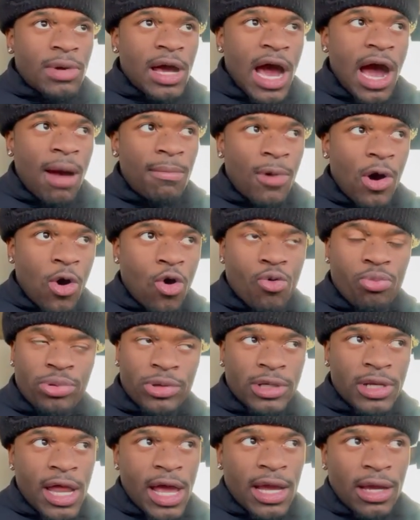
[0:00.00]
I'm
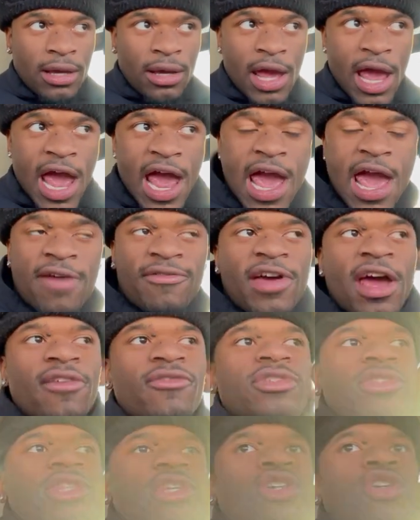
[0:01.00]
hoping like if
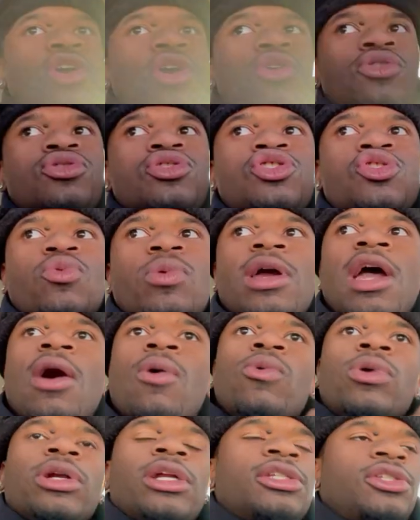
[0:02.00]
everything goes the way I
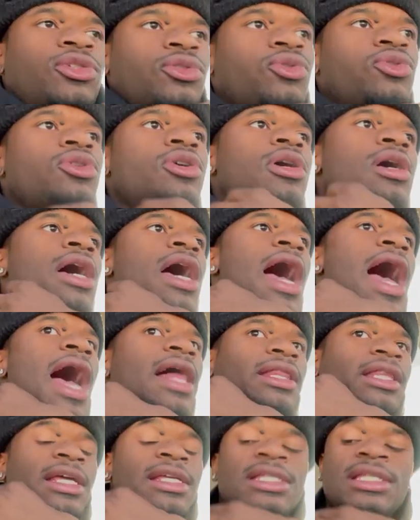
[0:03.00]
want it to,
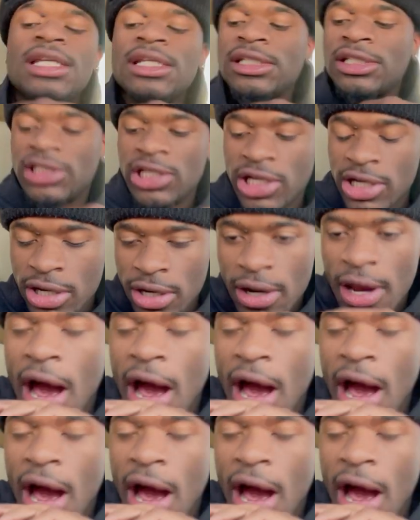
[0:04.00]
at the end of this year,